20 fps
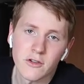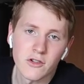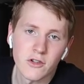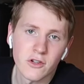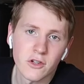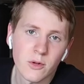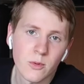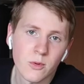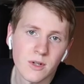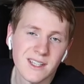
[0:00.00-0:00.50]

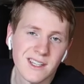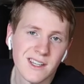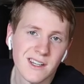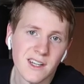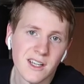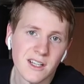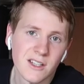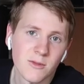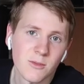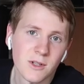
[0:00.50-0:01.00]
enjoy your weekend
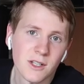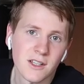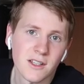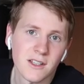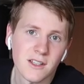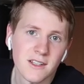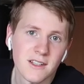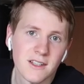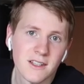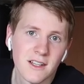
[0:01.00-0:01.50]
next
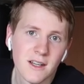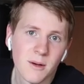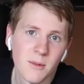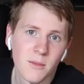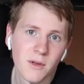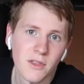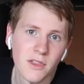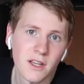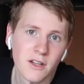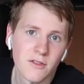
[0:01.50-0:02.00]
weekend.
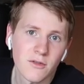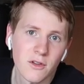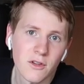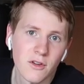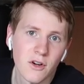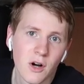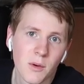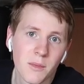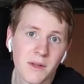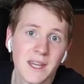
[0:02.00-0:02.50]
But thanks for
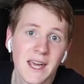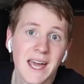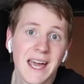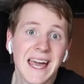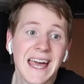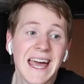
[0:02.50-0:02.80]
the comment.